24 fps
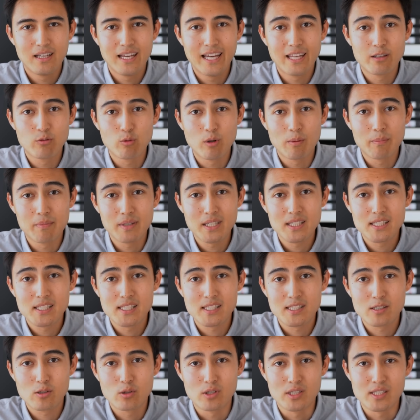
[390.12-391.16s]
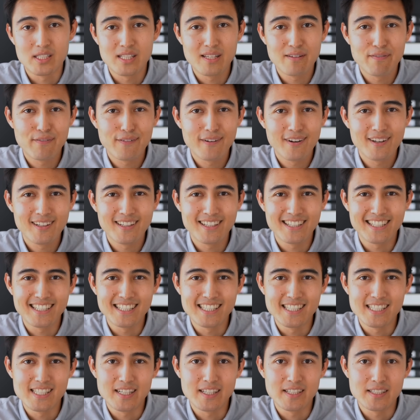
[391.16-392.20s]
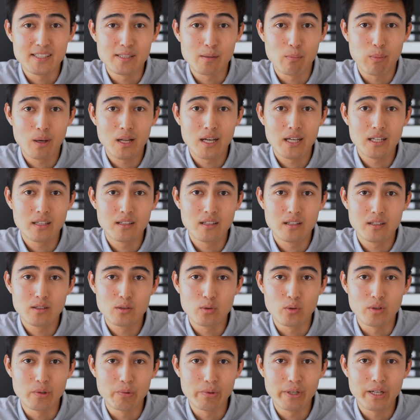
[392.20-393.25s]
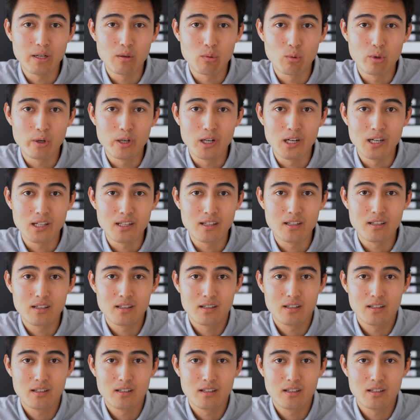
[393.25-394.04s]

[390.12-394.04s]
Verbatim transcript: And what makes this course different is that it's applied to the real world.